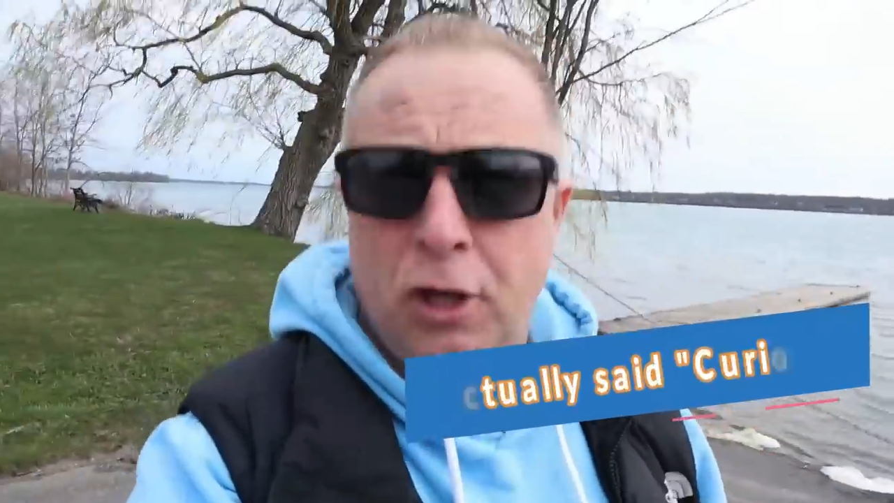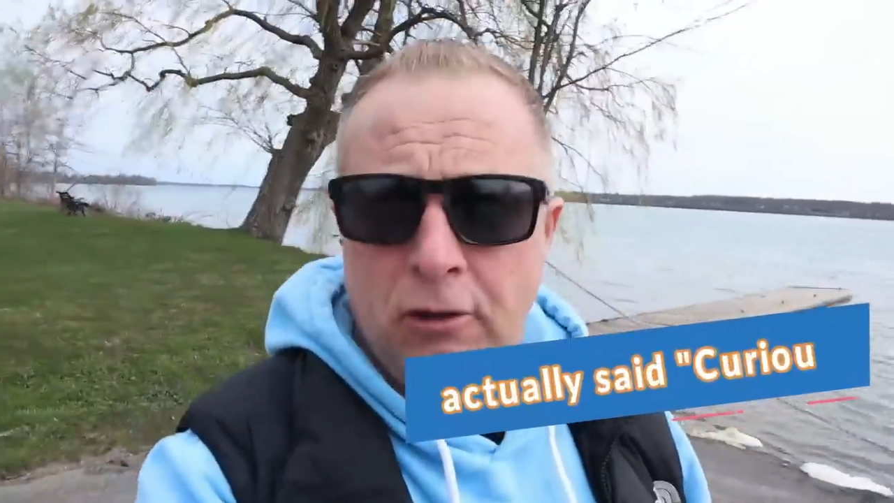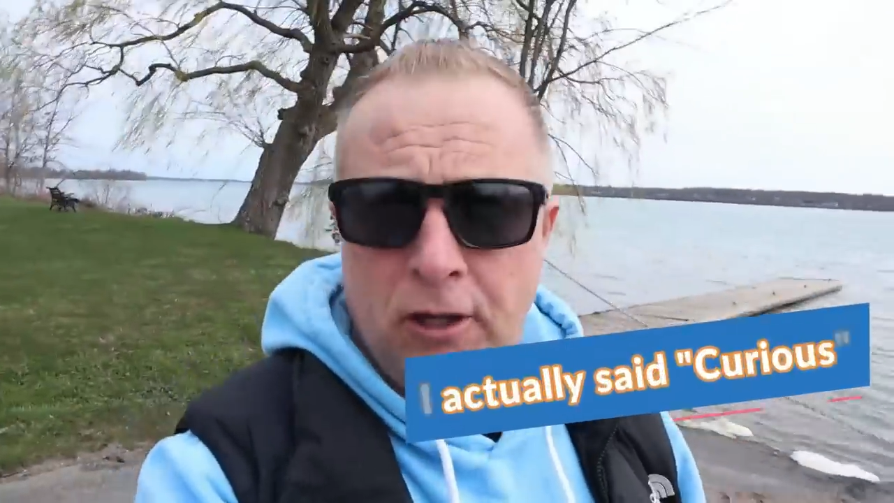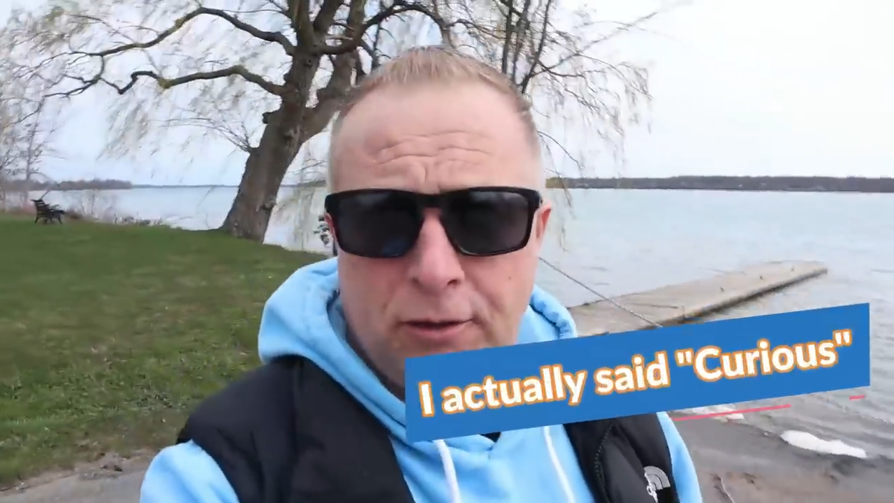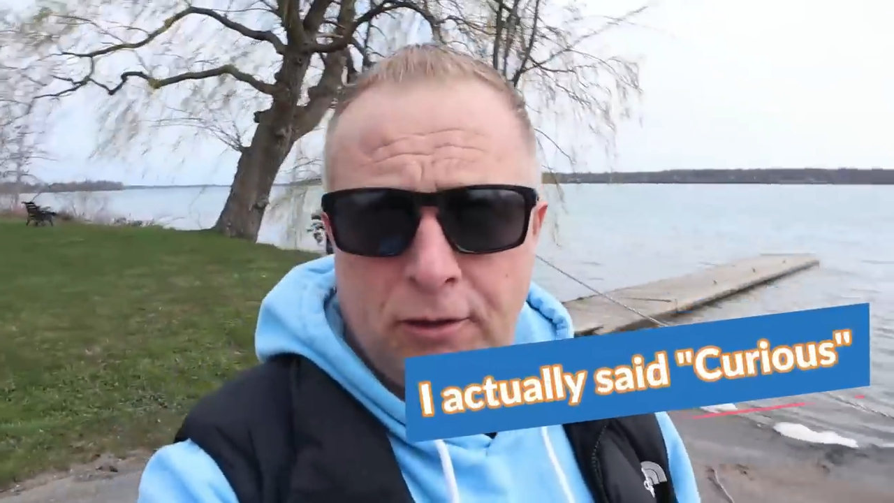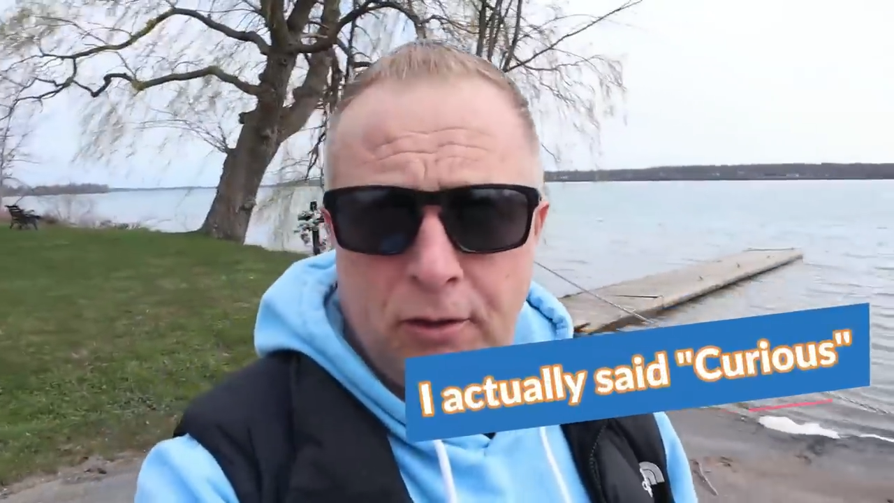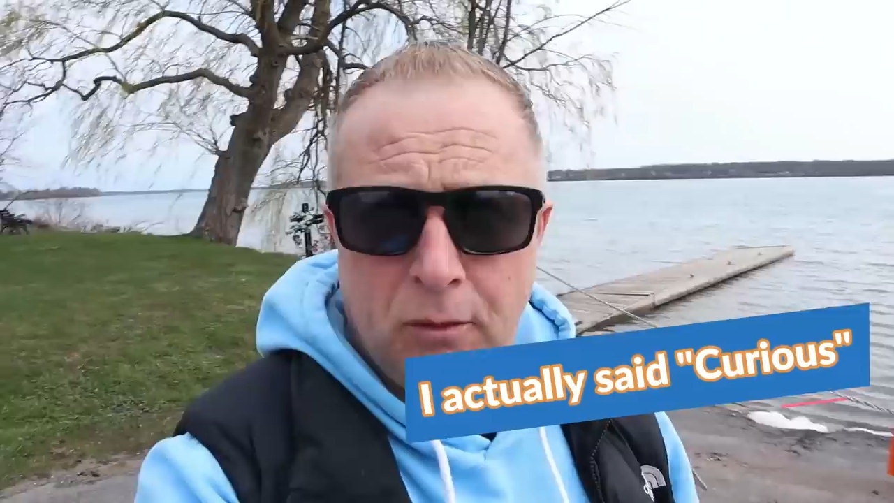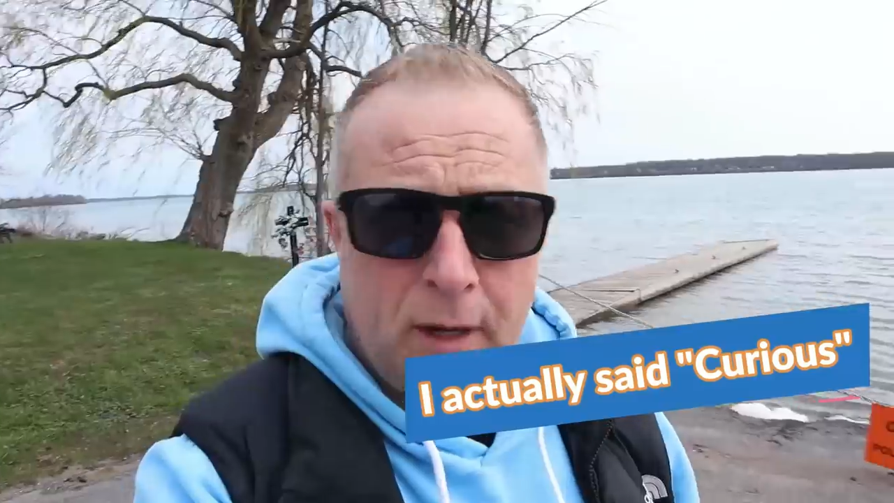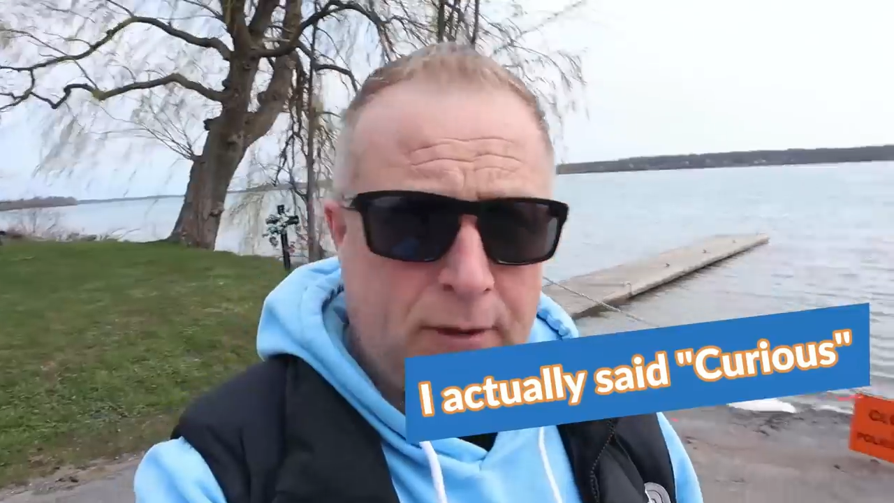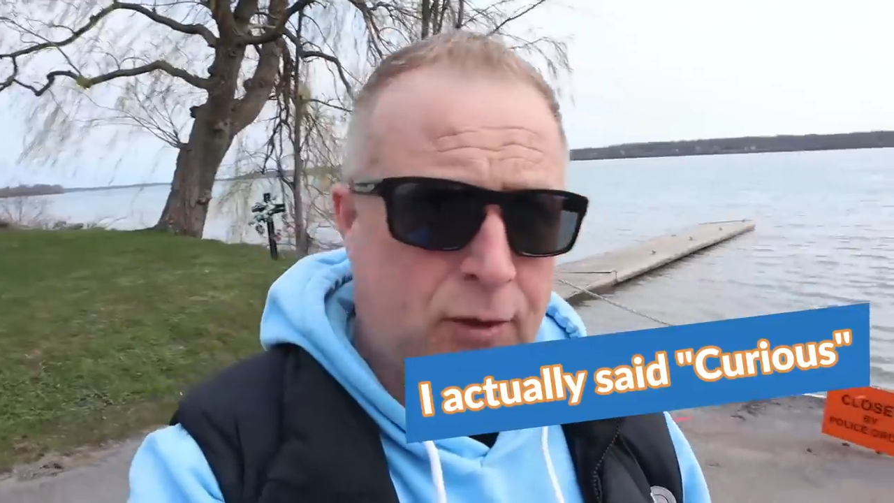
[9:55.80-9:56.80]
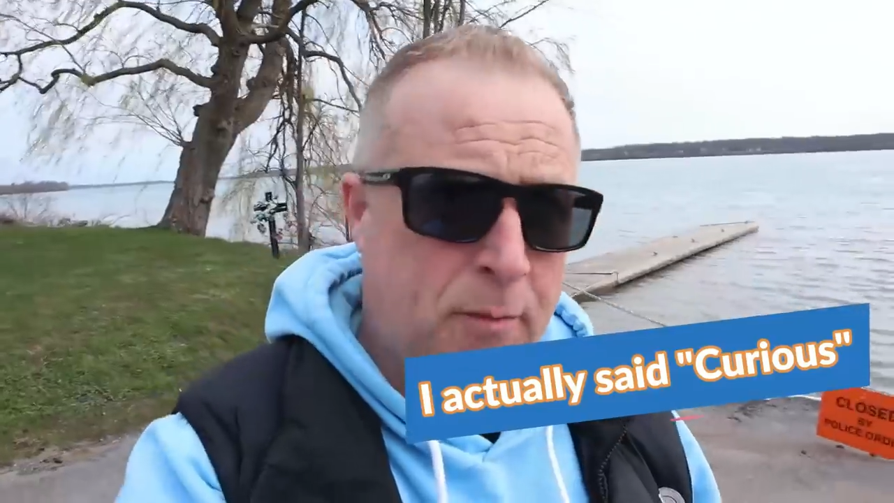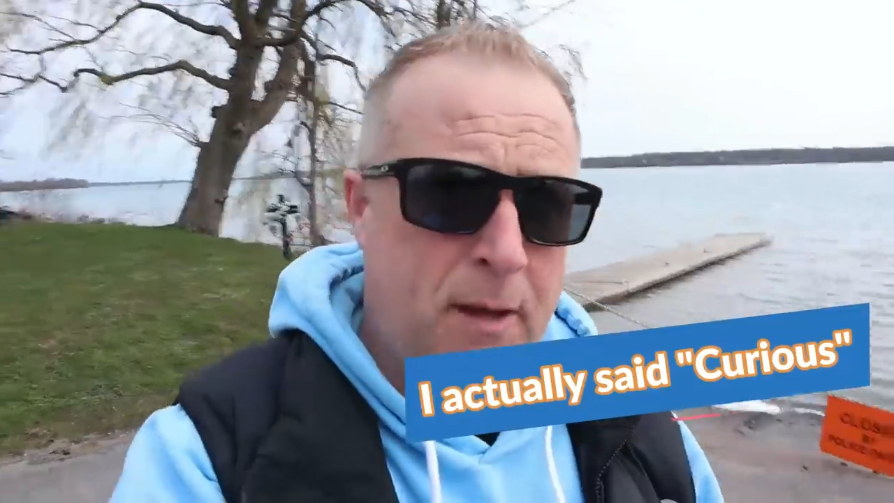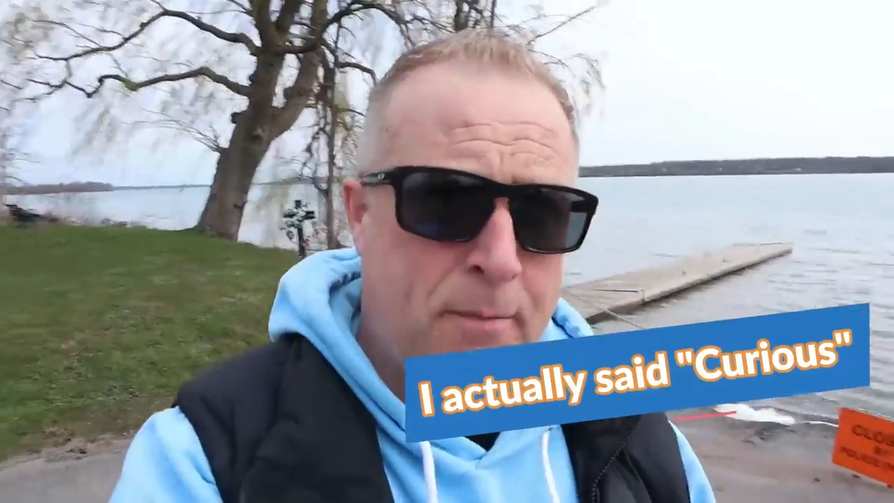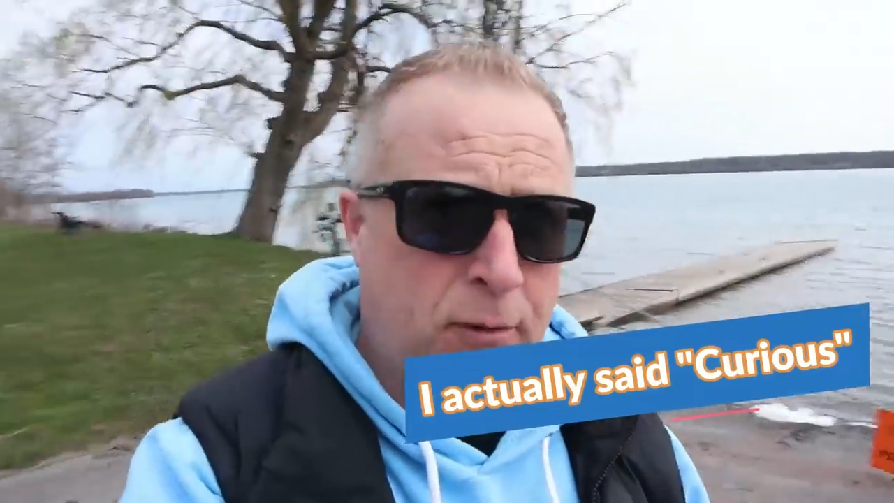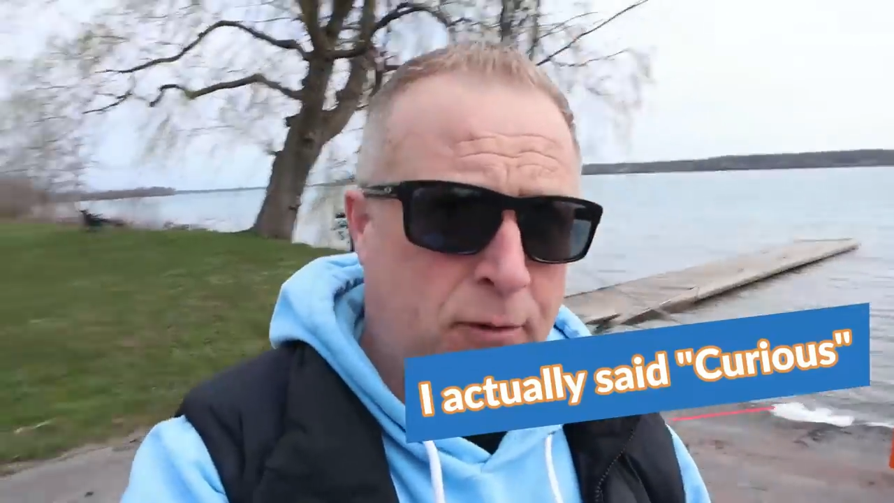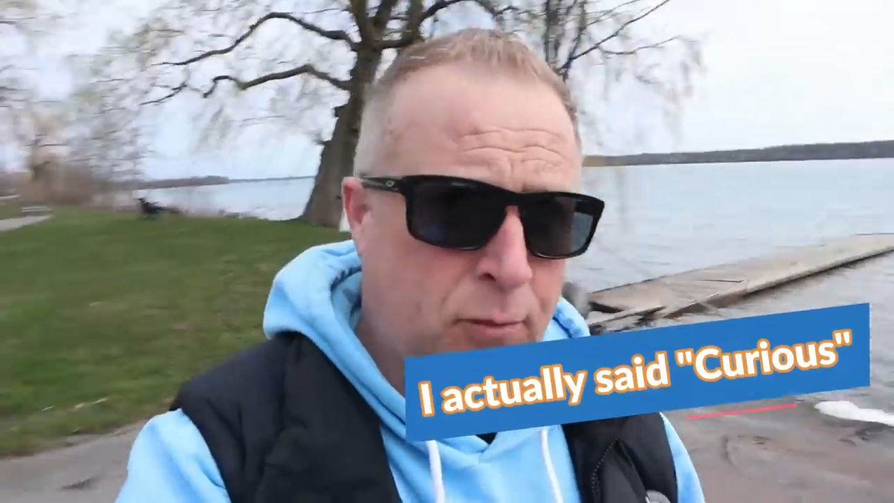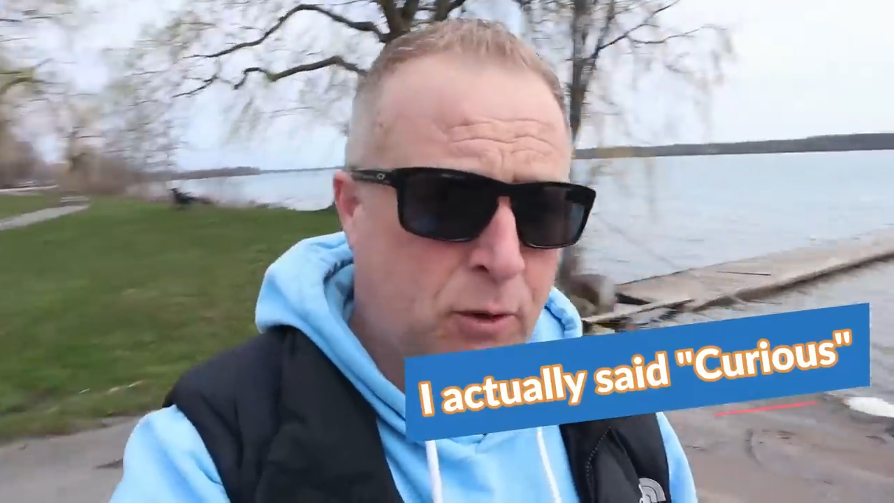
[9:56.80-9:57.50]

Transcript: curious why so many boats